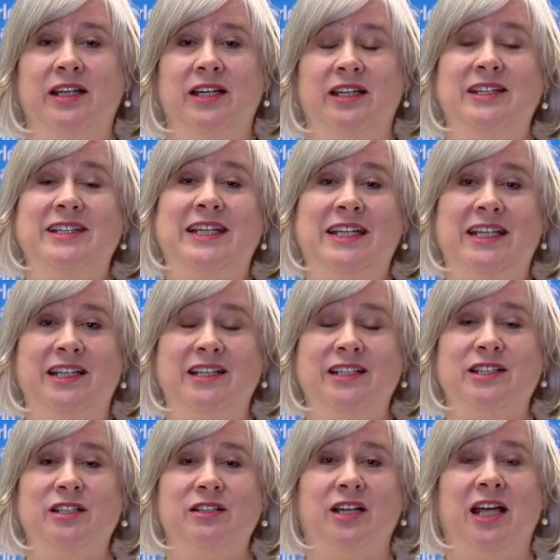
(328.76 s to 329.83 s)
in
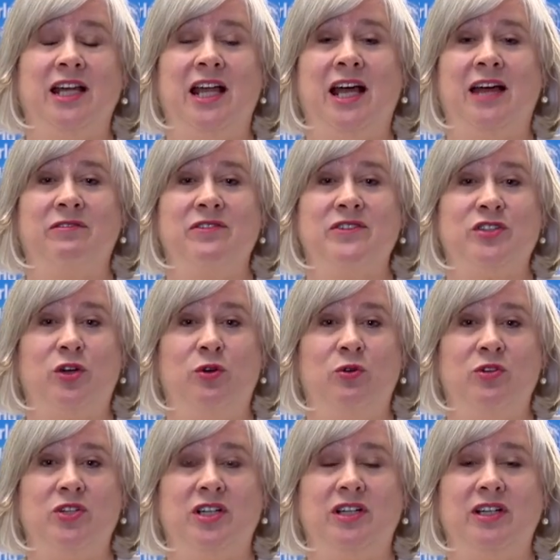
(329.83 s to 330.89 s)
tins that can have
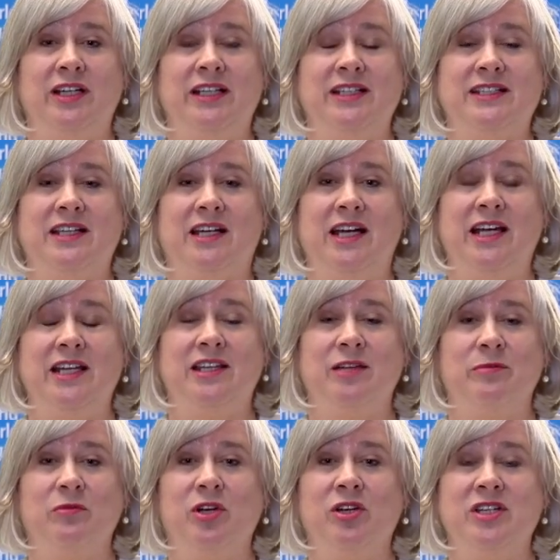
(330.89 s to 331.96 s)
solder inside
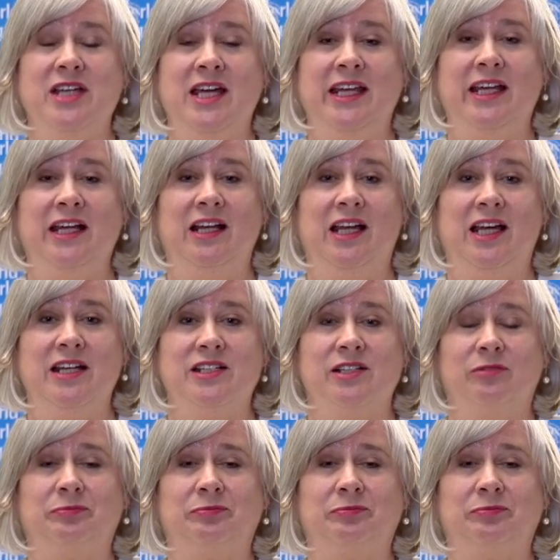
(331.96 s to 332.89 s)
them containing lead.